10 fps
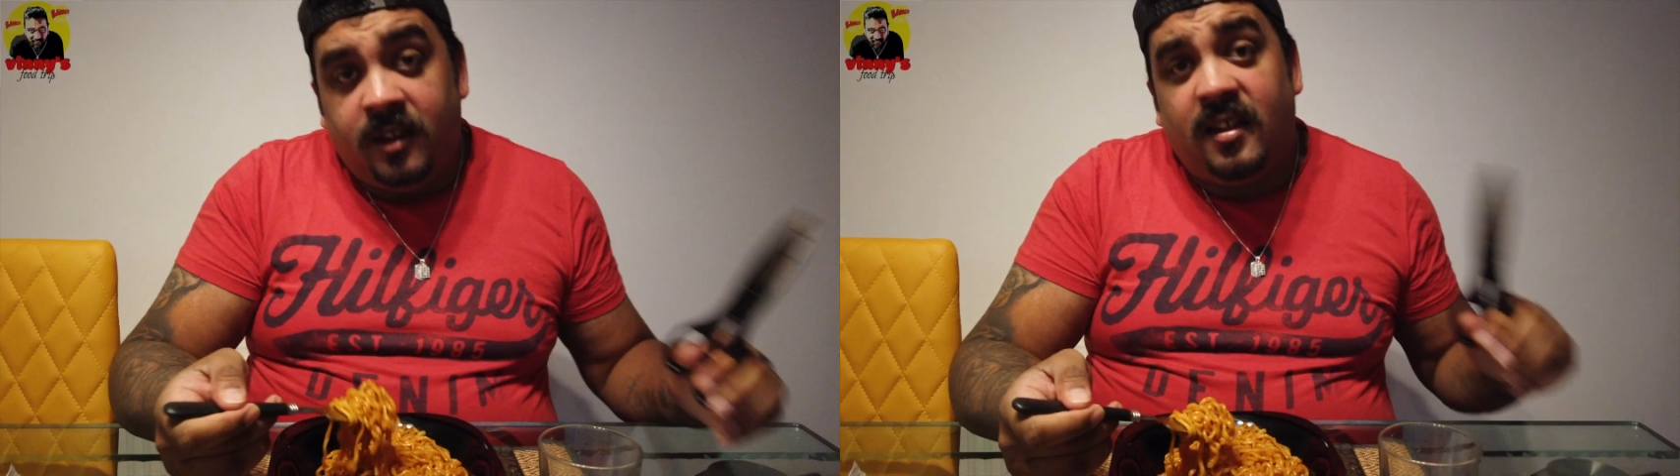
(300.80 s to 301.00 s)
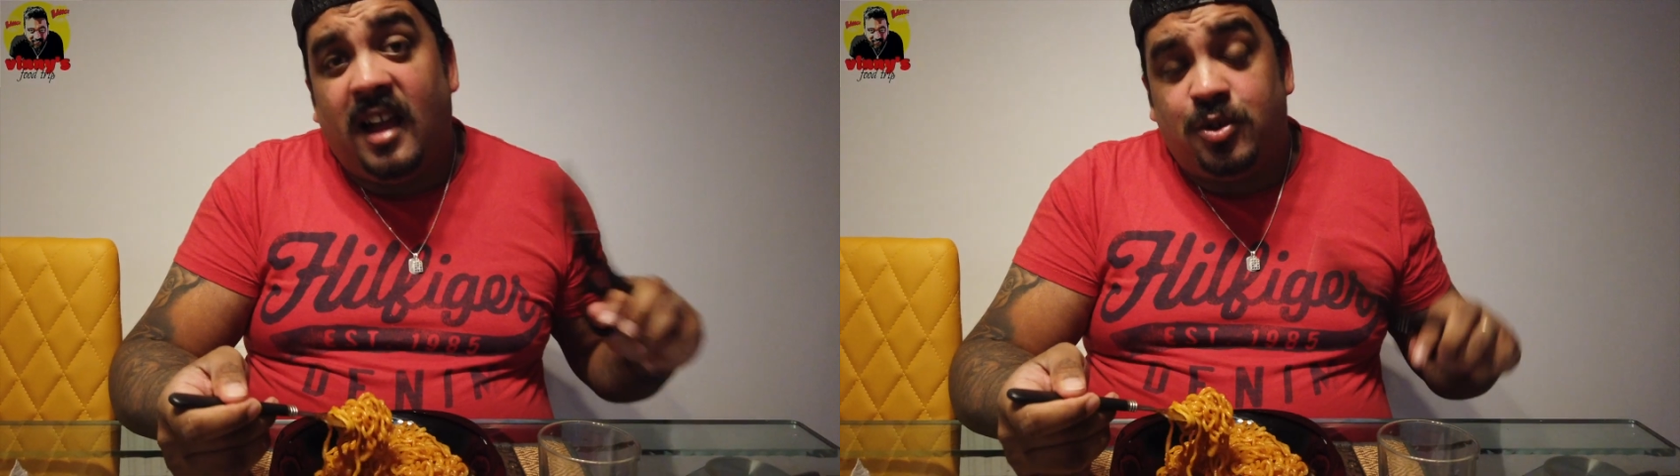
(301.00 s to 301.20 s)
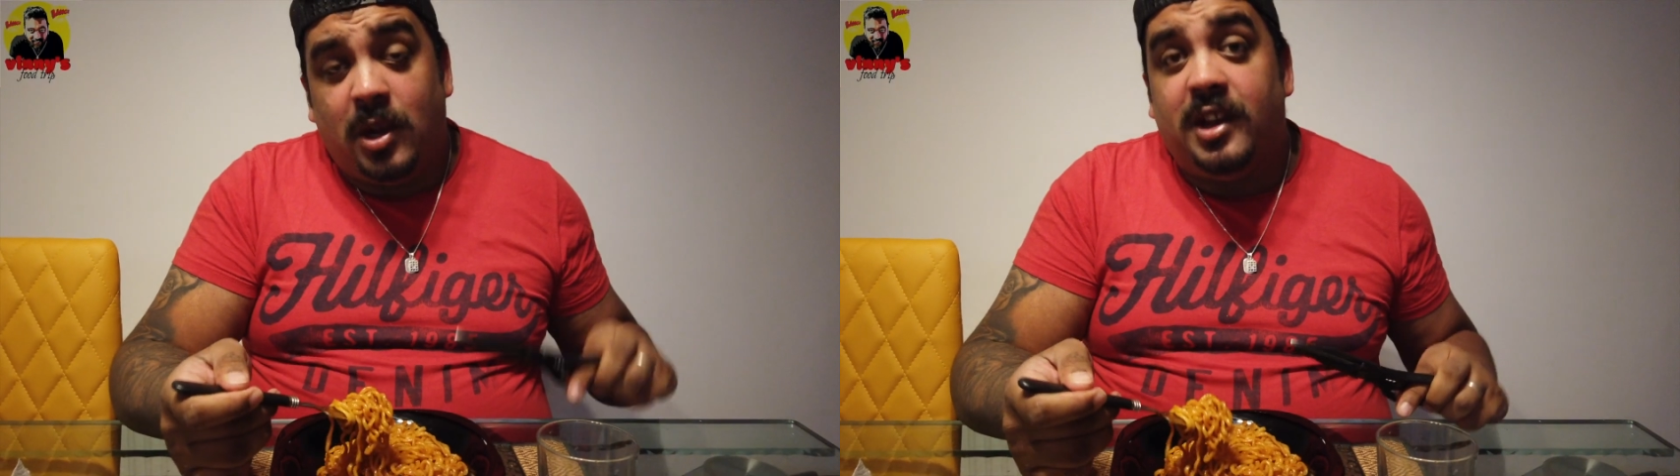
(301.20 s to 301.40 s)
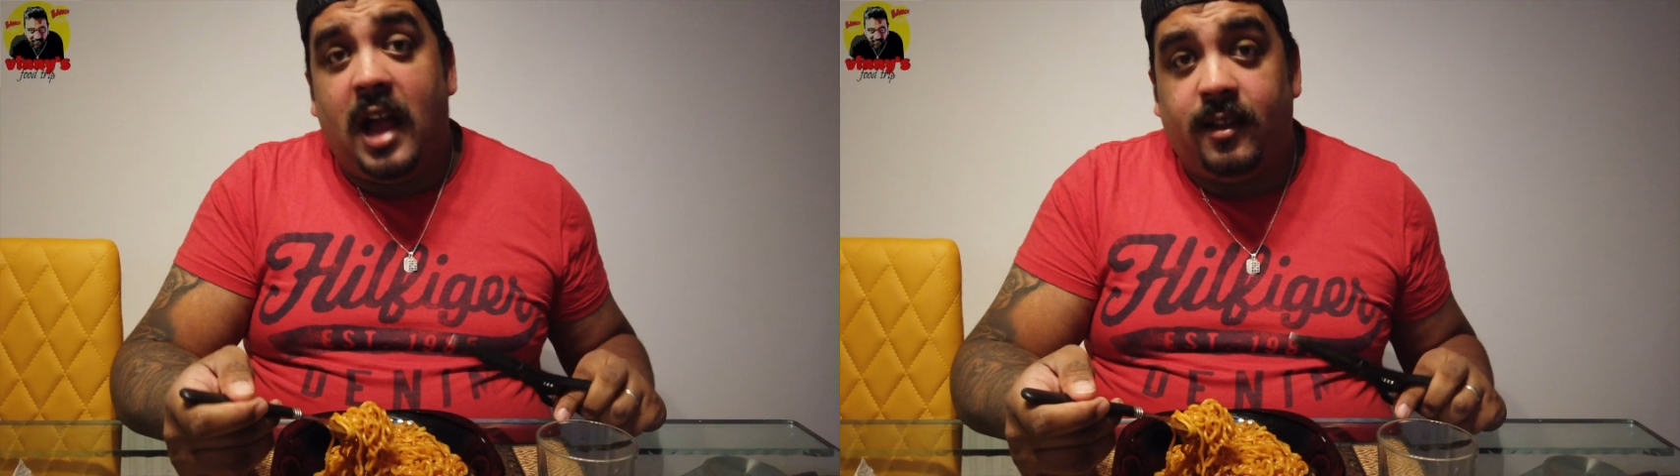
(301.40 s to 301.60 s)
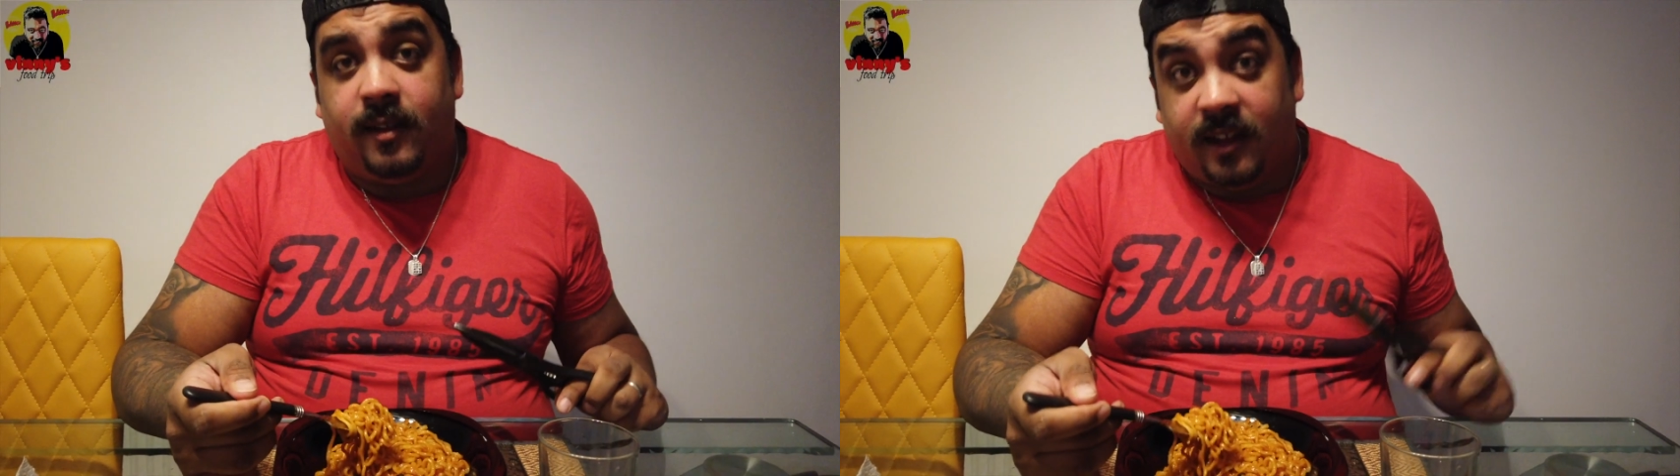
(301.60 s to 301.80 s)
This is actually
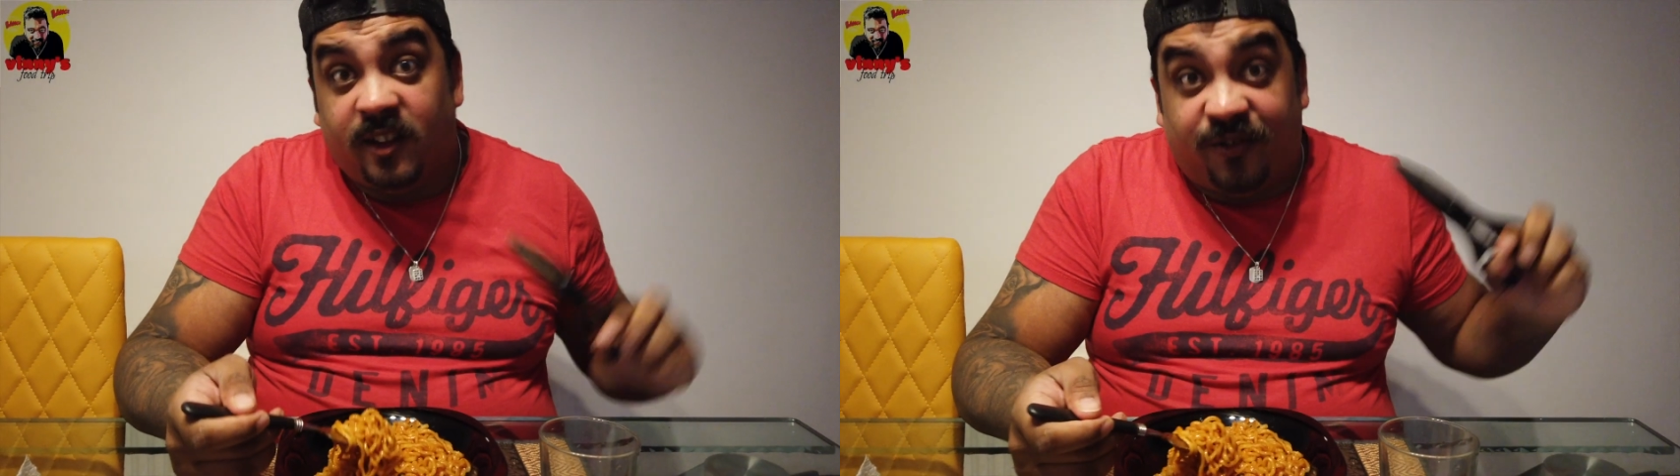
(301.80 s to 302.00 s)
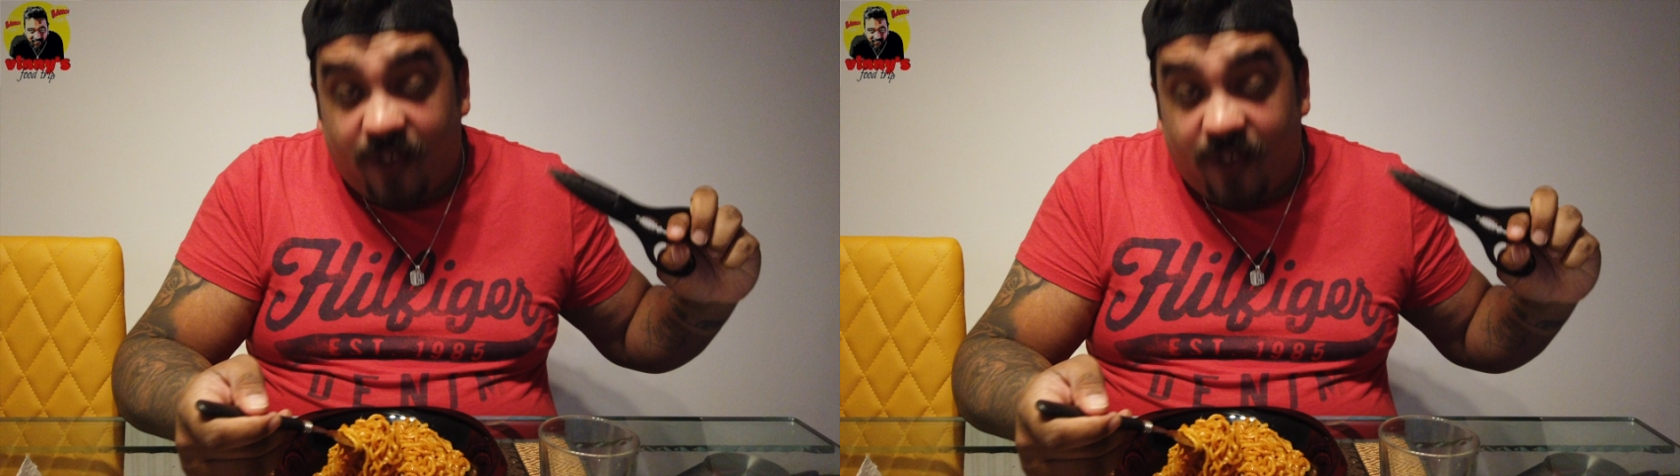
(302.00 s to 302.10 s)
nice. It's